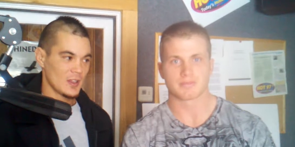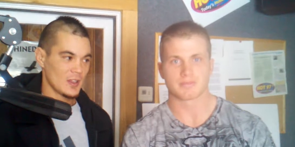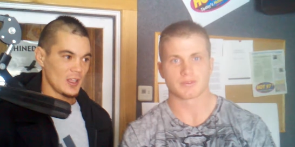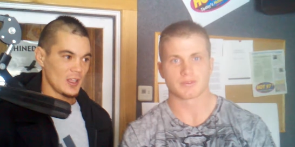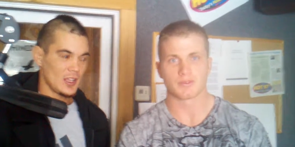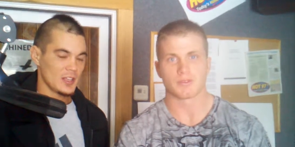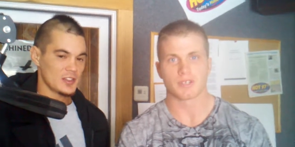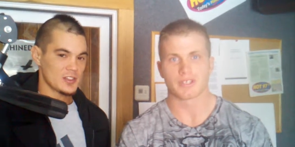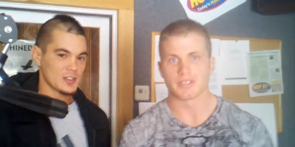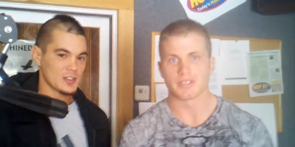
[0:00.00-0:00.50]

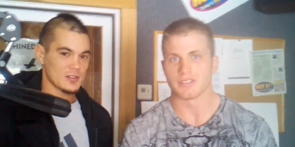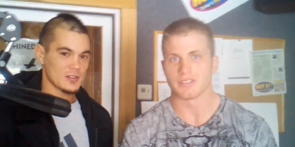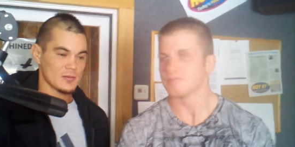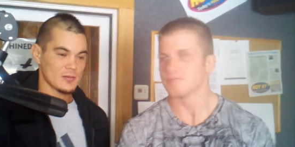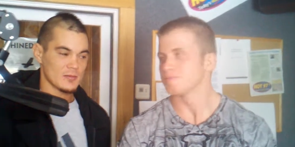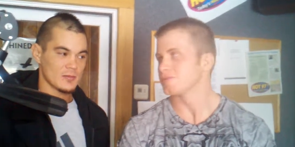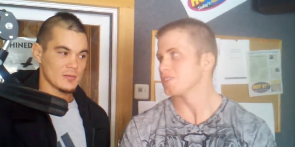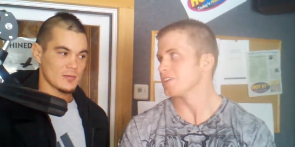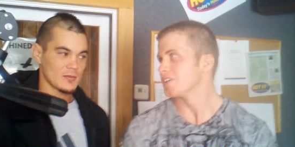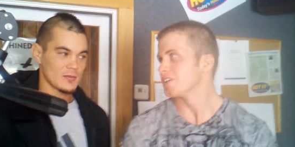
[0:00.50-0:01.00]
Speaker 1: who are you?
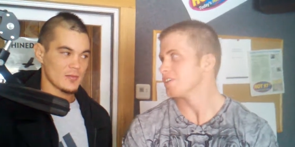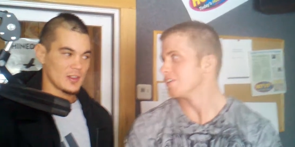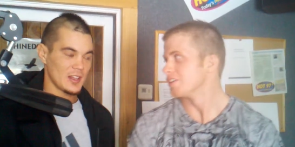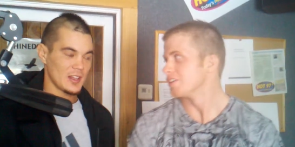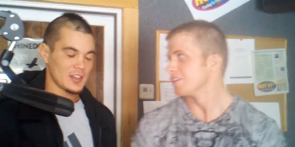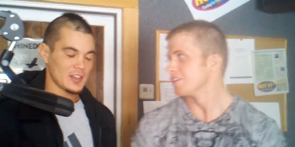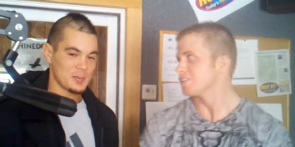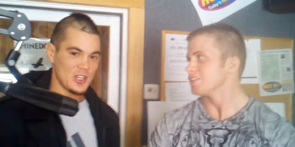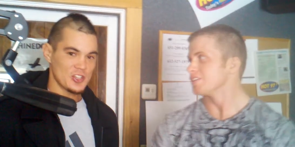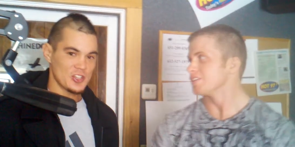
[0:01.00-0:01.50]

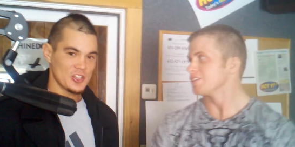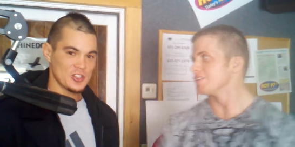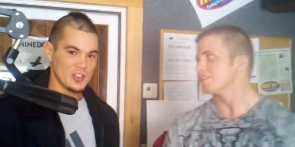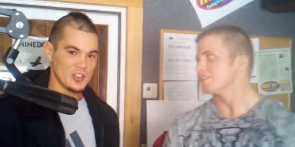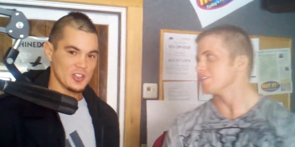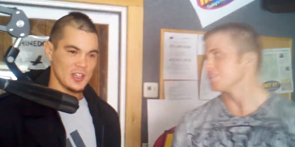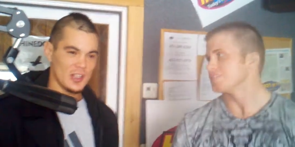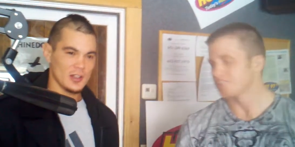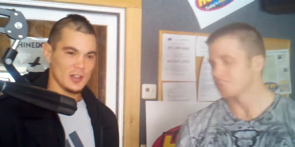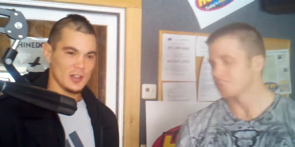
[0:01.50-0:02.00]

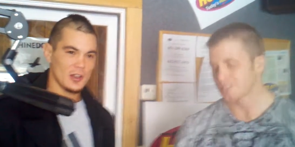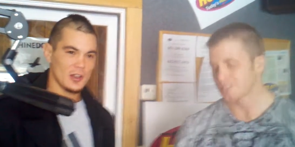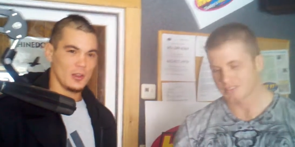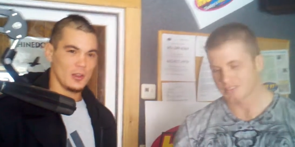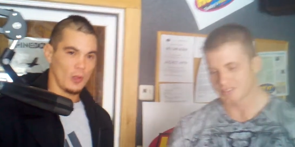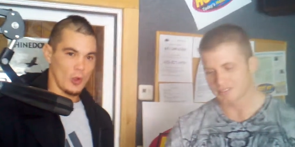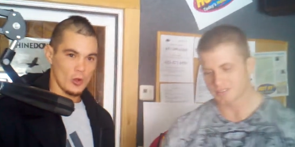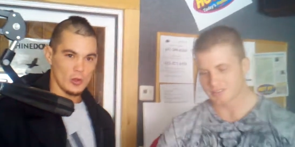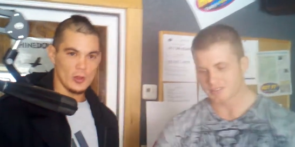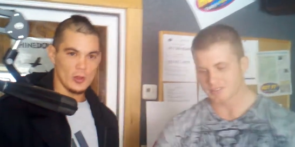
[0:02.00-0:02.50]
Especially in a
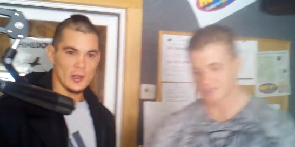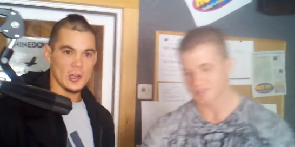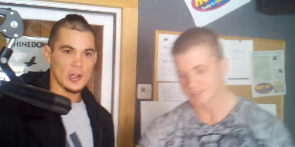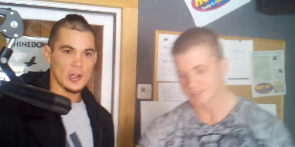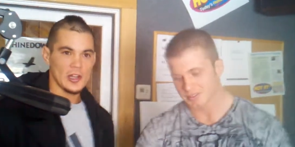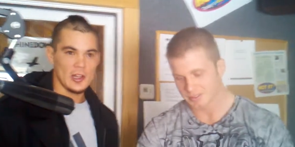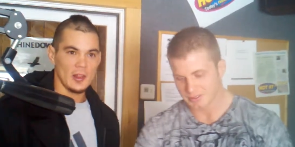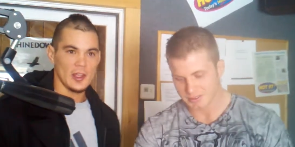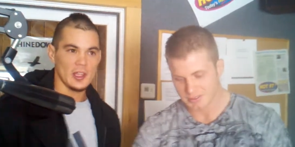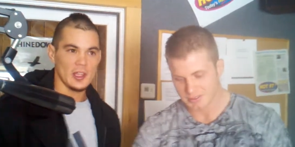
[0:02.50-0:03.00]
local
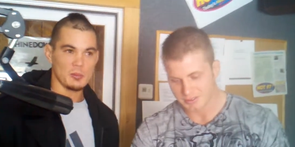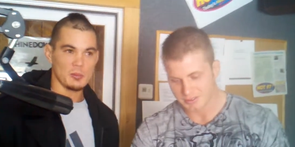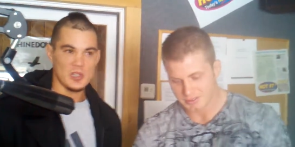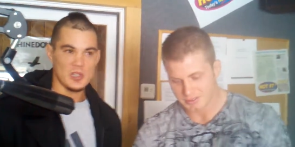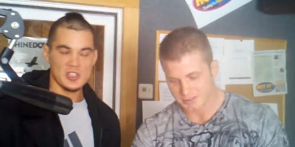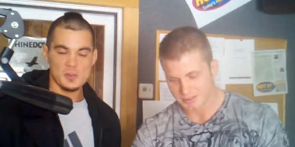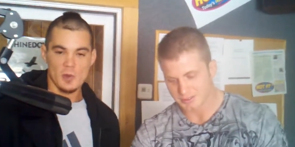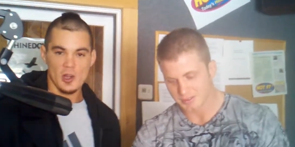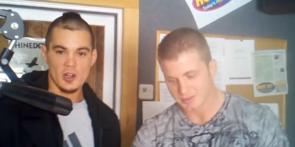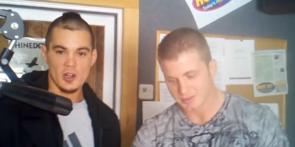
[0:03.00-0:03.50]
area like
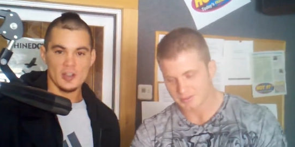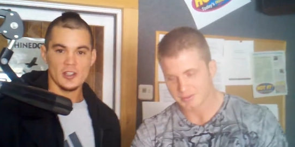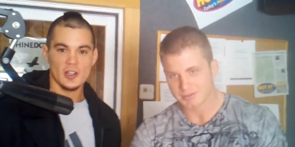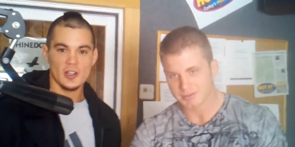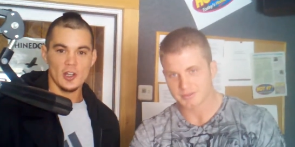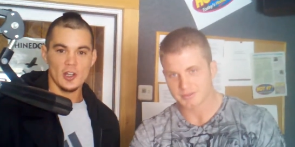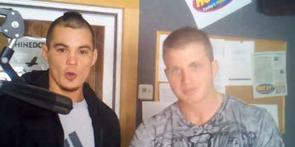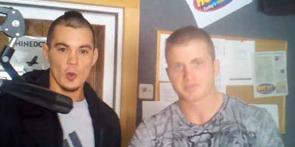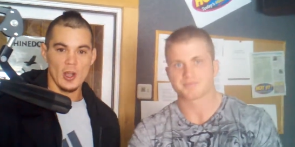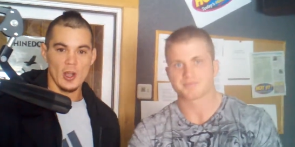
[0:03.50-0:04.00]
Bismarck, you
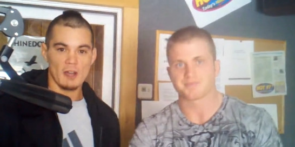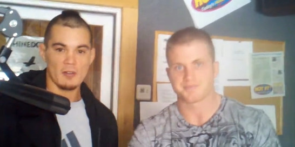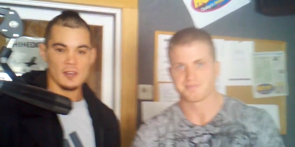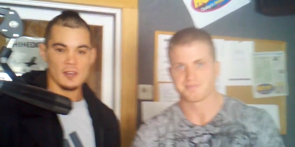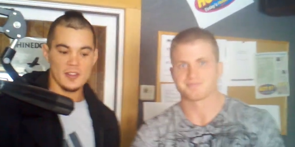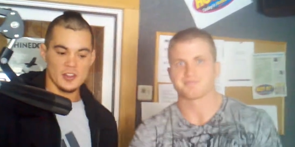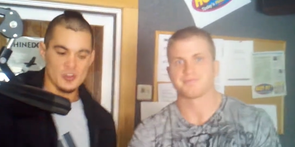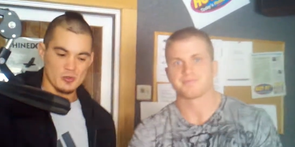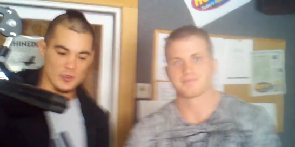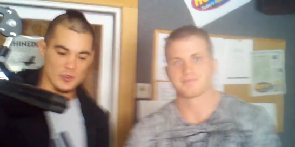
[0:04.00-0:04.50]
know, where
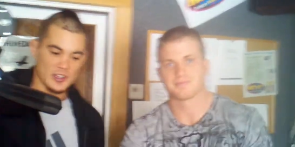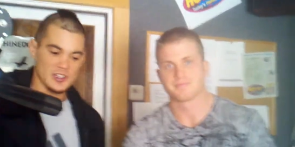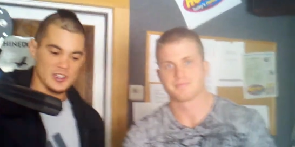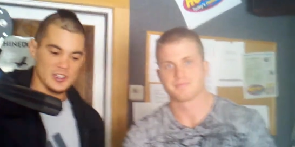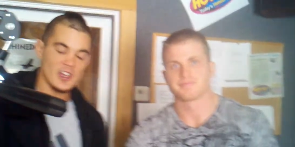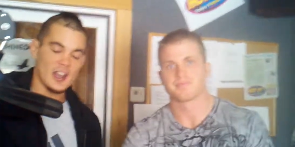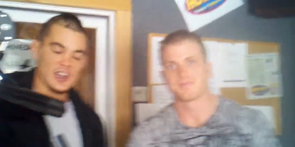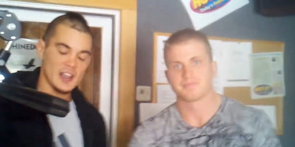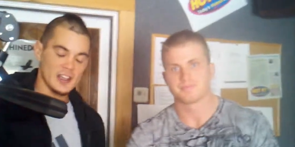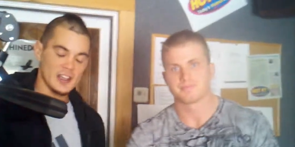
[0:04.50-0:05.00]
everything's really
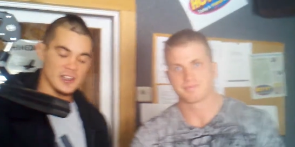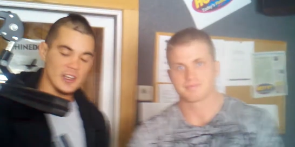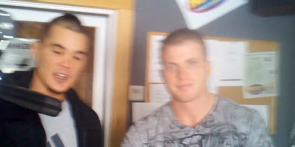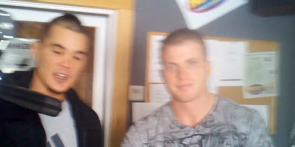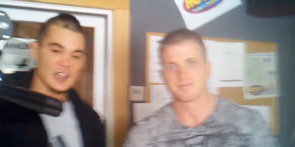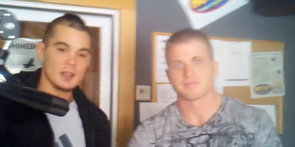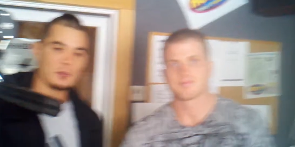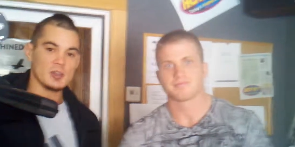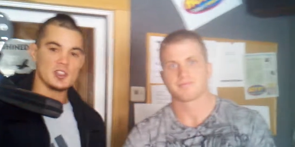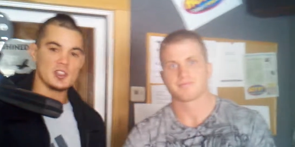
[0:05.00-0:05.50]

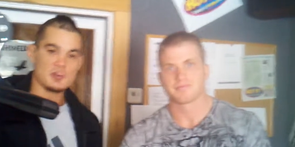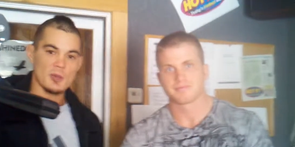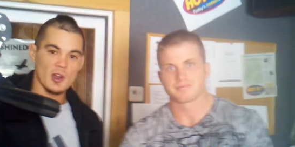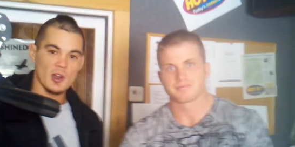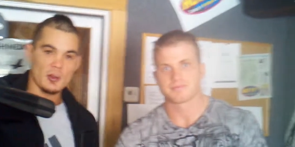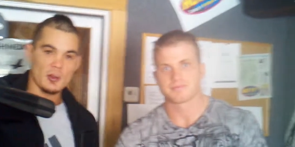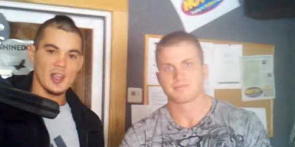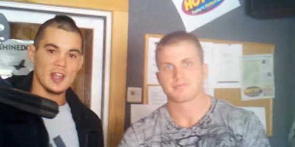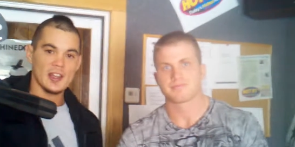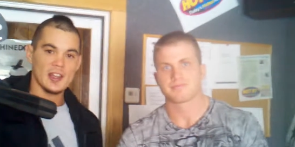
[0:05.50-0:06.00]
tight-knit,
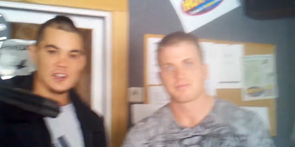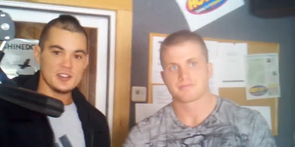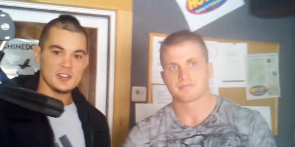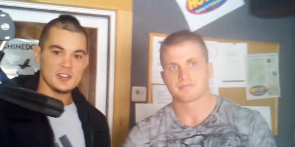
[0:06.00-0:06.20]
Bismarck Mandan's a